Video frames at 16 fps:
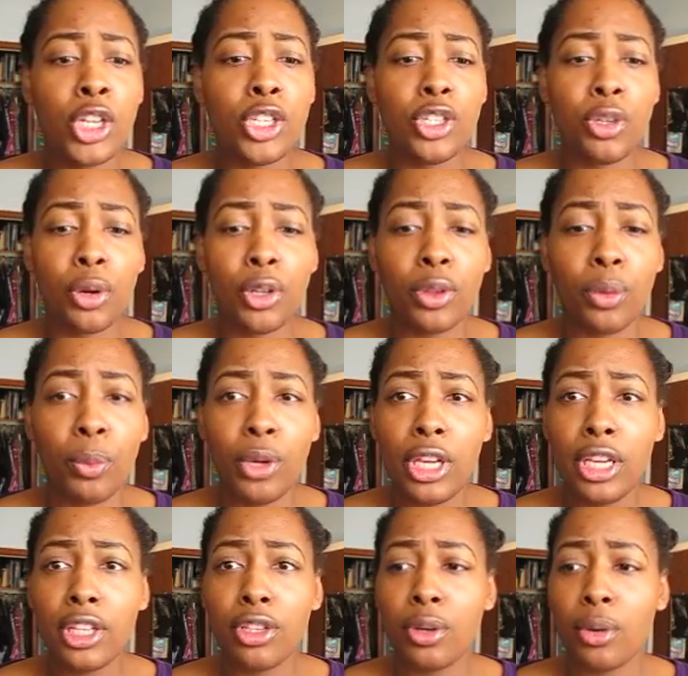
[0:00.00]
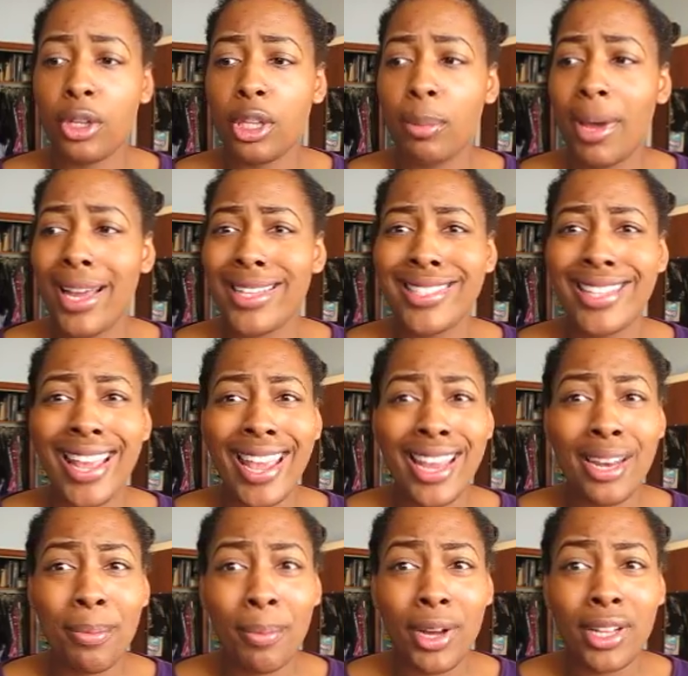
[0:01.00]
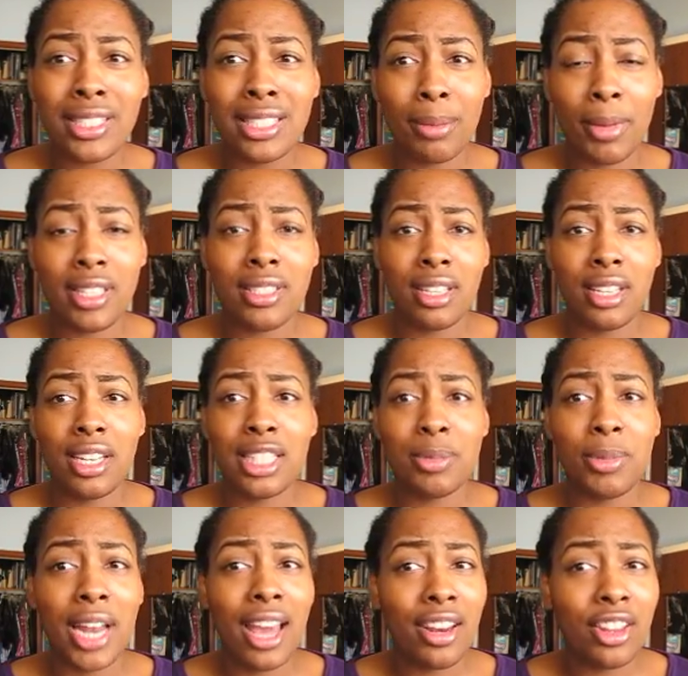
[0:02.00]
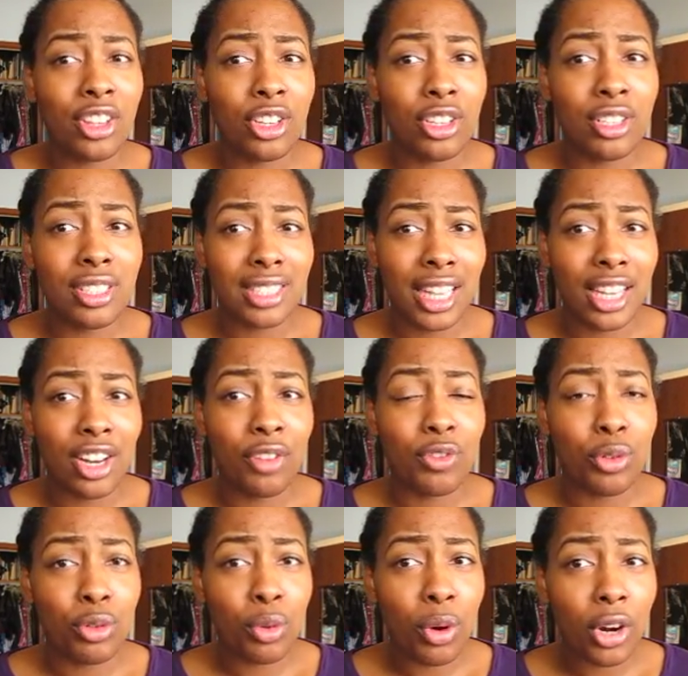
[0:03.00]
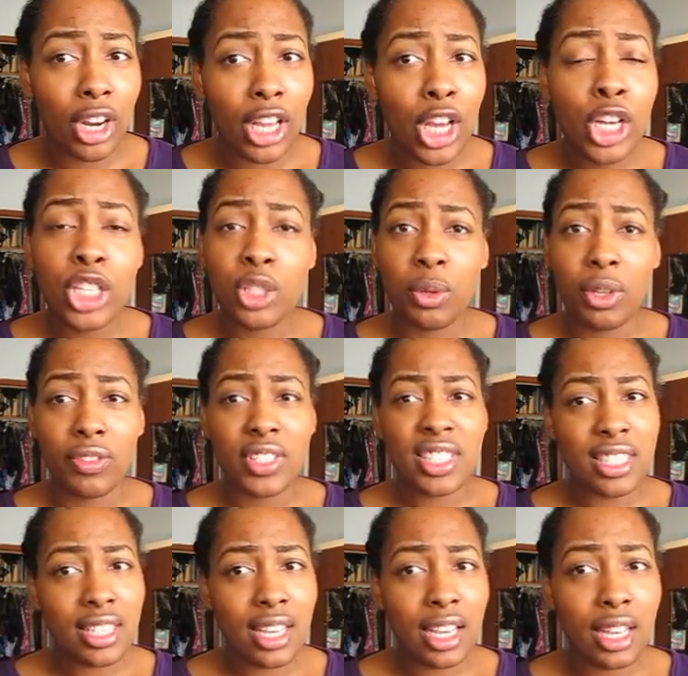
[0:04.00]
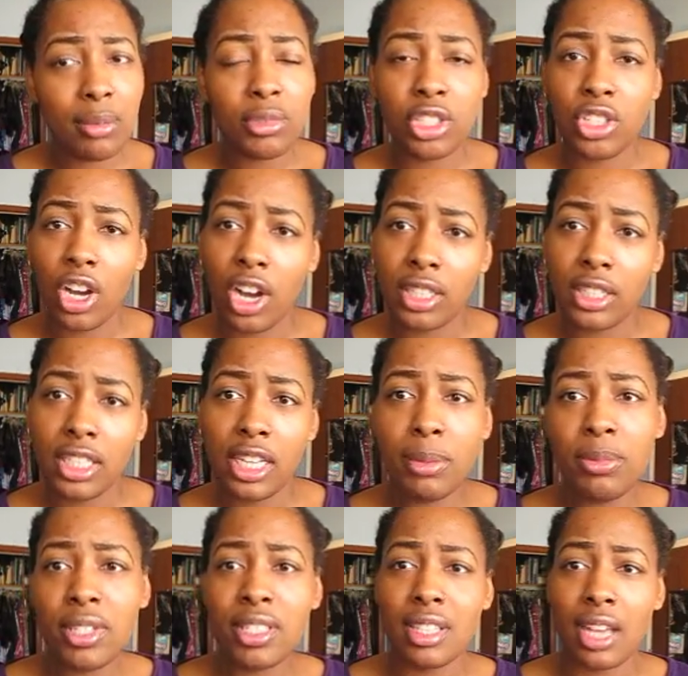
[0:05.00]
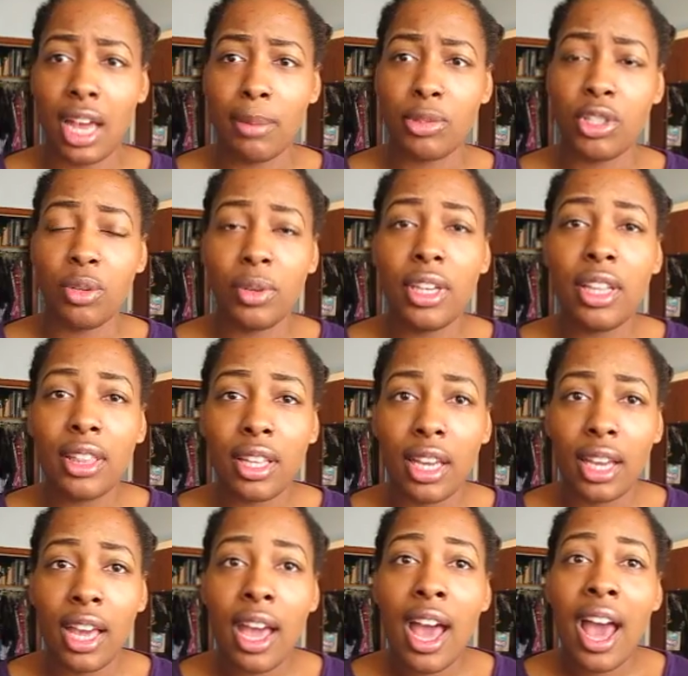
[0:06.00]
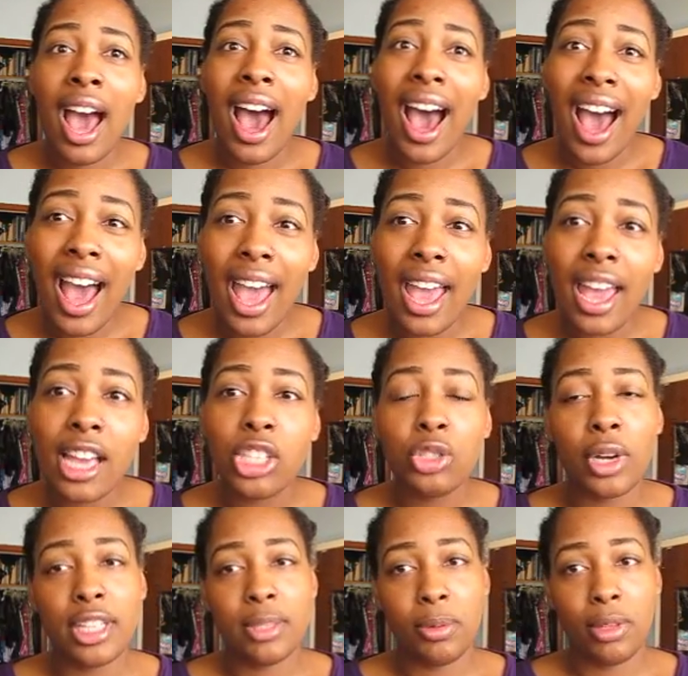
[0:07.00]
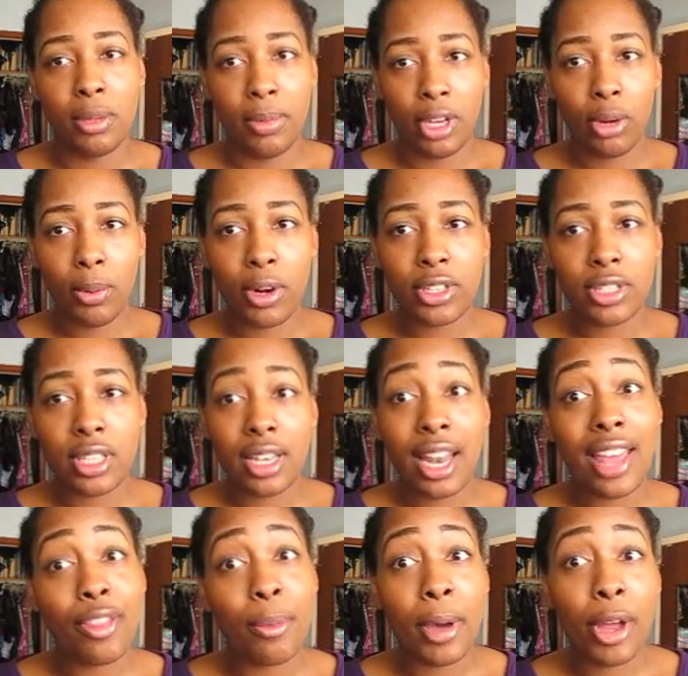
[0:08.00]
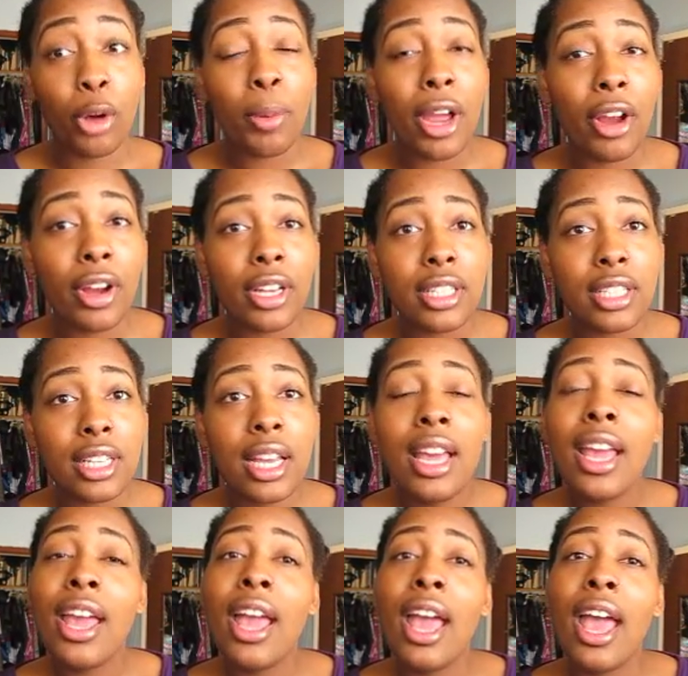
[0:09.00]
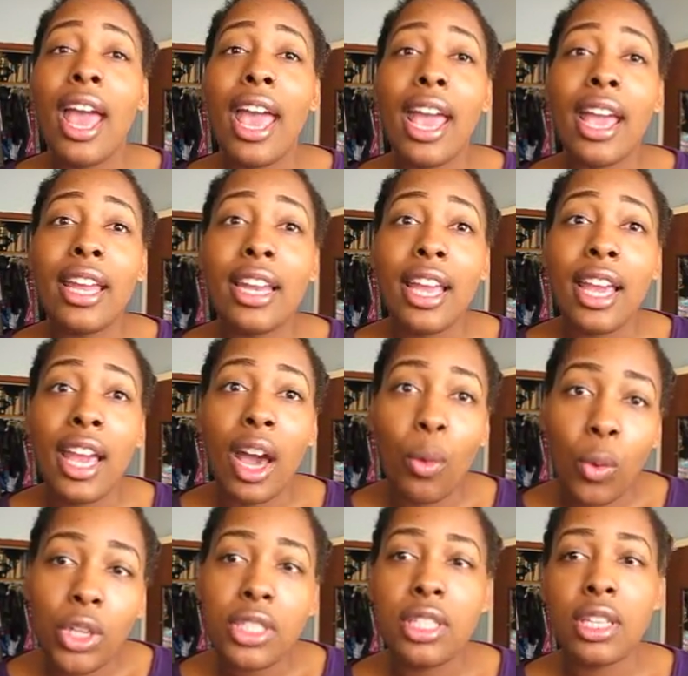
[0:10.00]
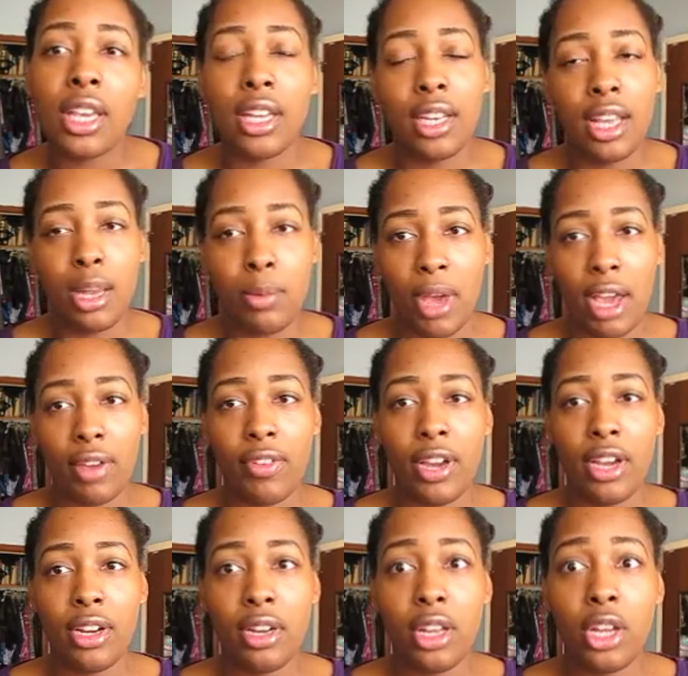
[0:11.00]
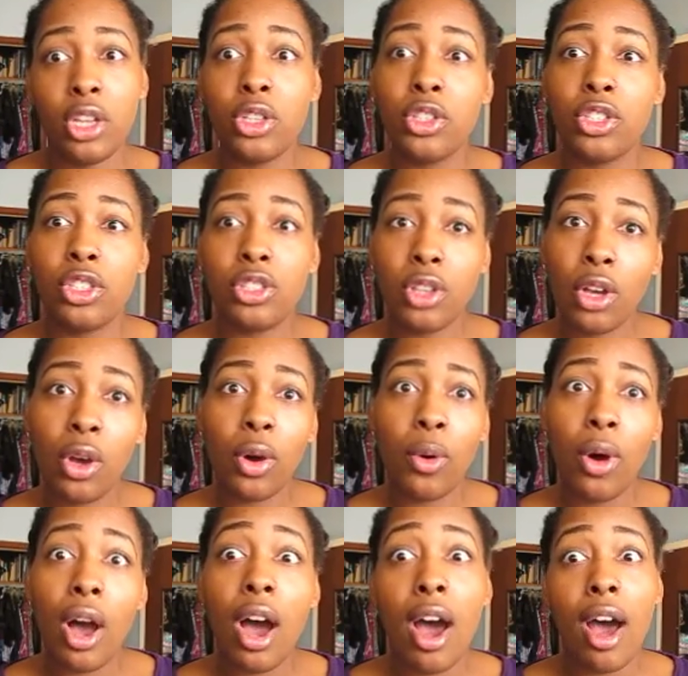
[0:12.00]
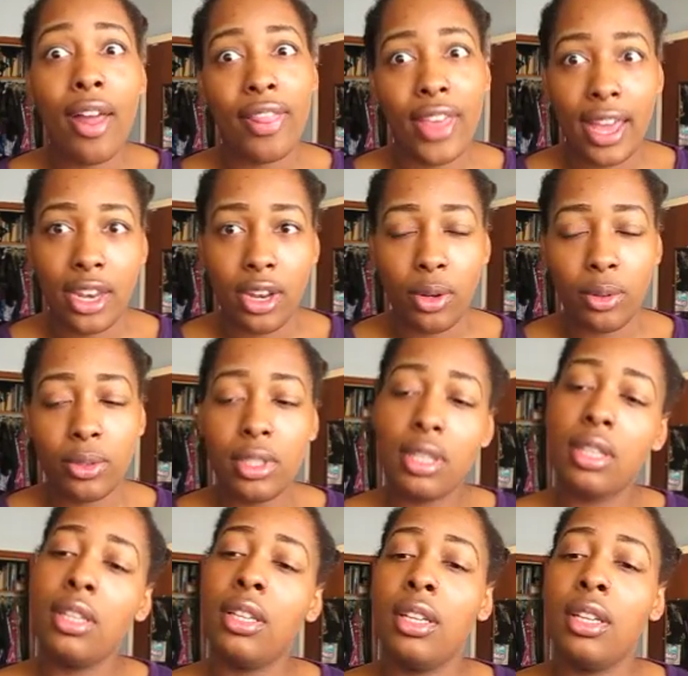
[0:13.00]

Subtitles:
during the week, during the past 8 months that my son has been out of the state of New York, to even see him, to talk to him, to Skype, to do anything. I tried to be the bigger person and the better parent, and once again, it backfired. So on that note,